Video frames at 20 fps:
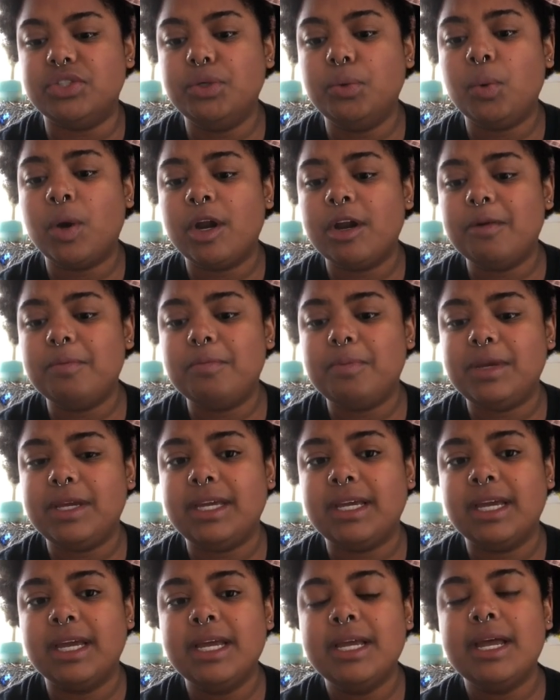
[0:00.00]
You want to
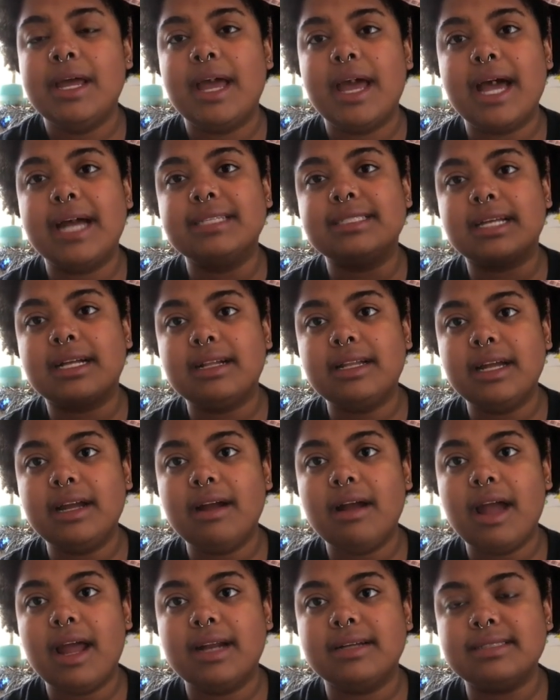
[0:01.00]
be as
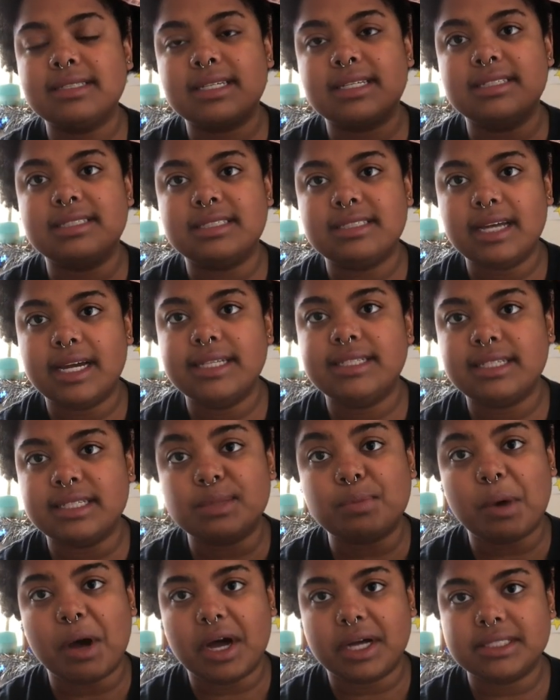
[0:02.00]
clear and as concise
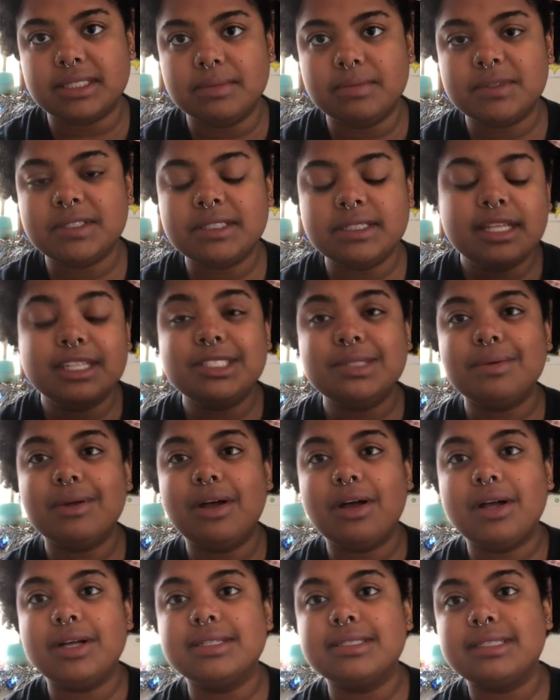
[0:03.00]
as possible. This will
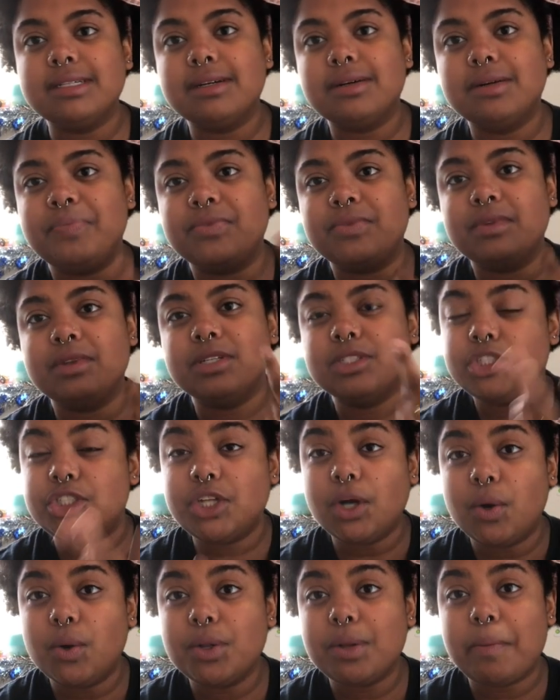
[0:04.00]
also
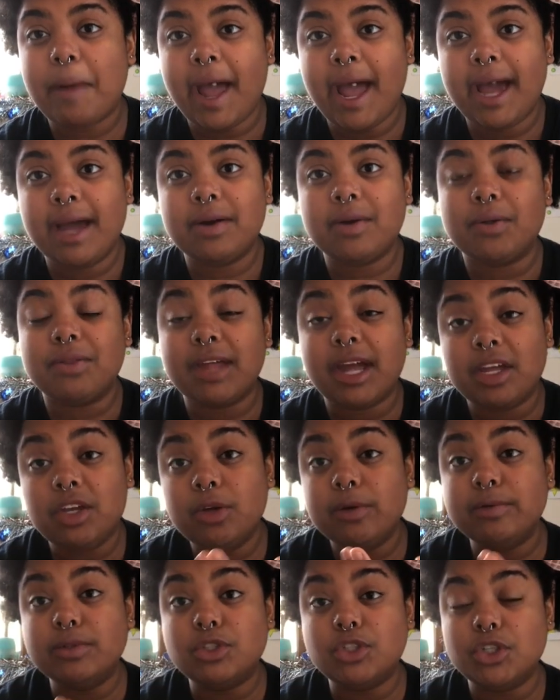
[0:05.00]
show the panel
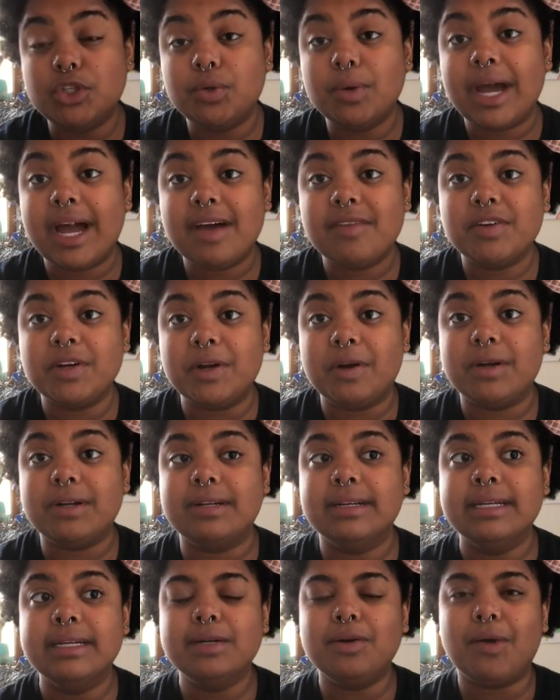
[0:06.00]
that you do have a
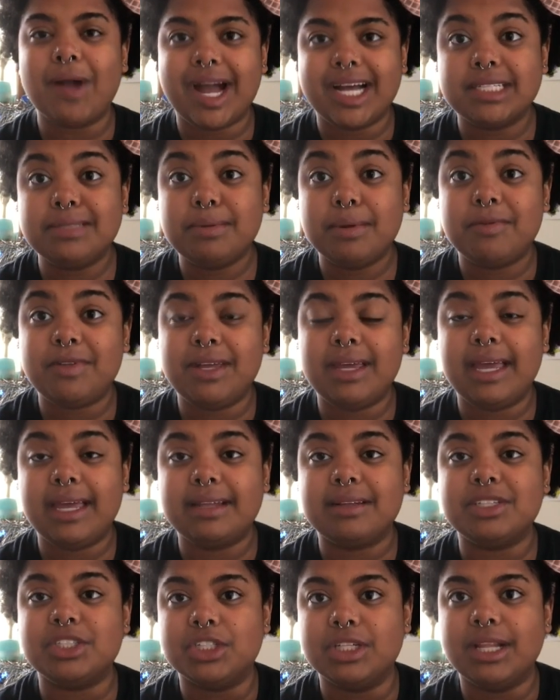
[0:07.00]
good grasp of the
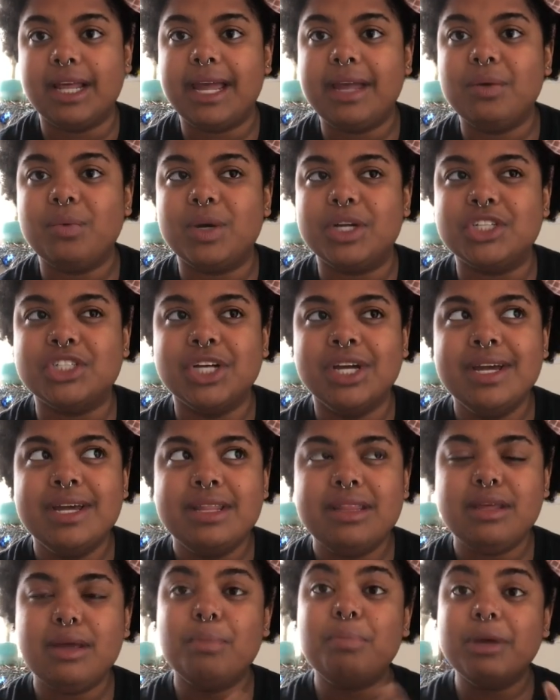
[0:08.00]
English language,
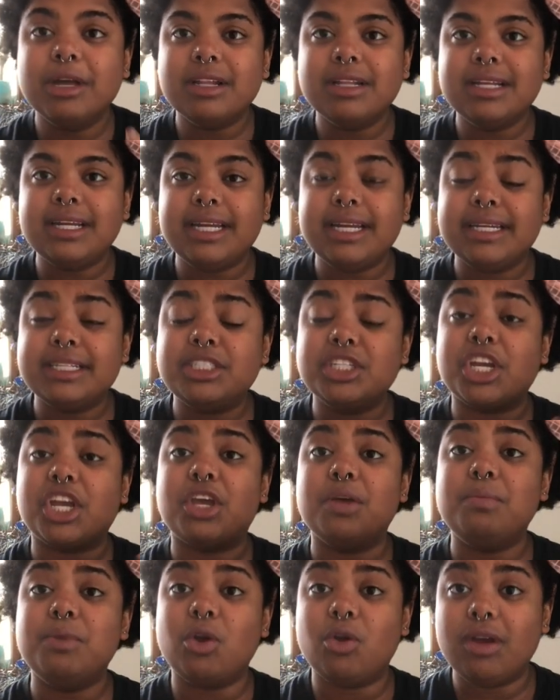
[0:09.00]
the ability to
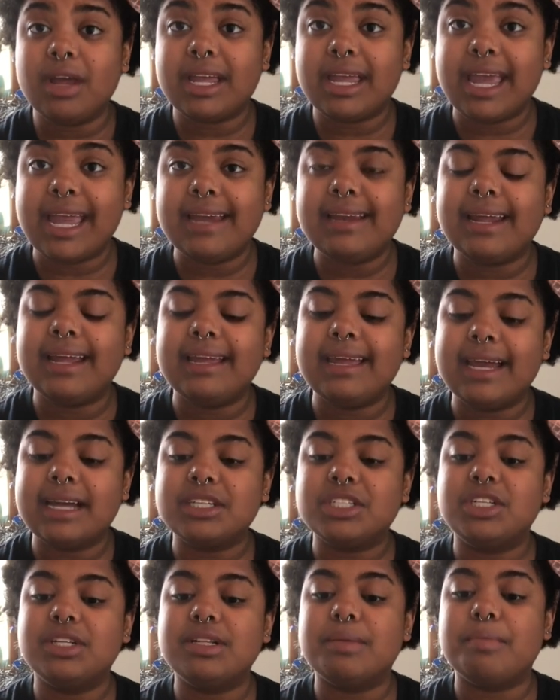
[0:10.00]
communicate and
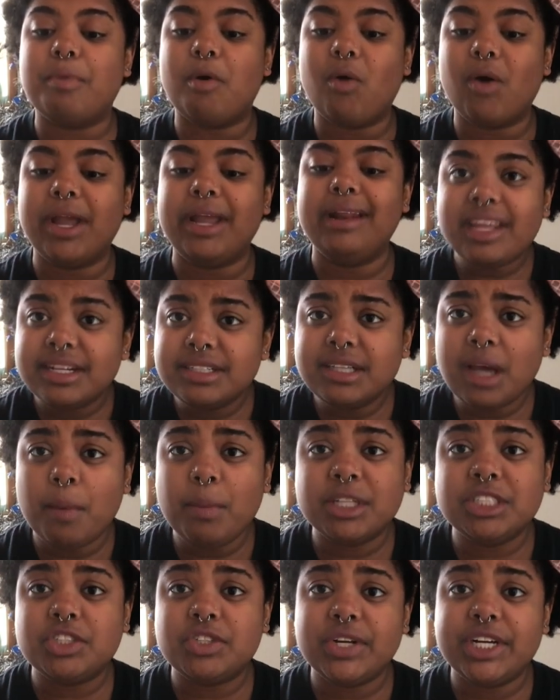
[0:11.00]
get to the point,
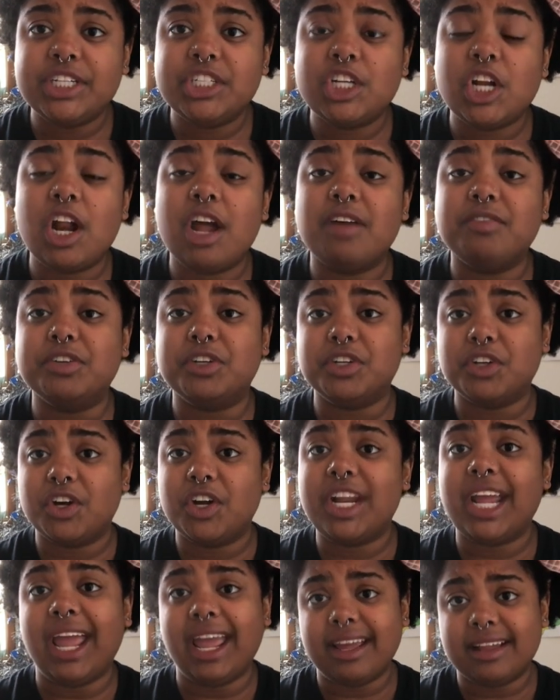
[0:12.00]
demonstration of
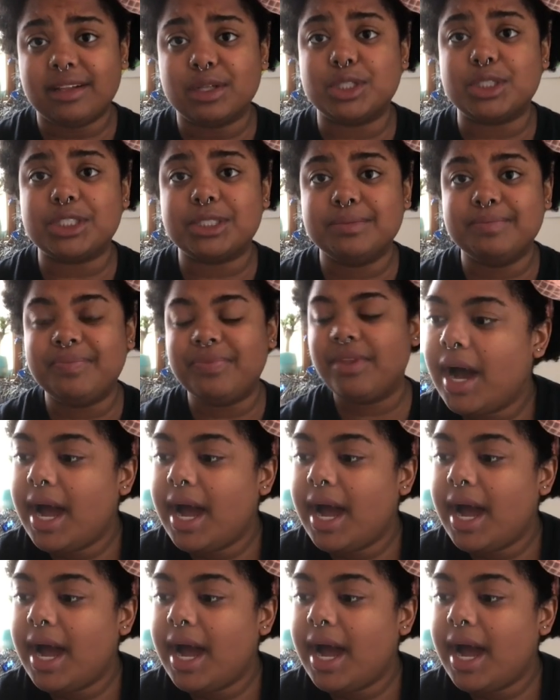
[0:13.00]
good English.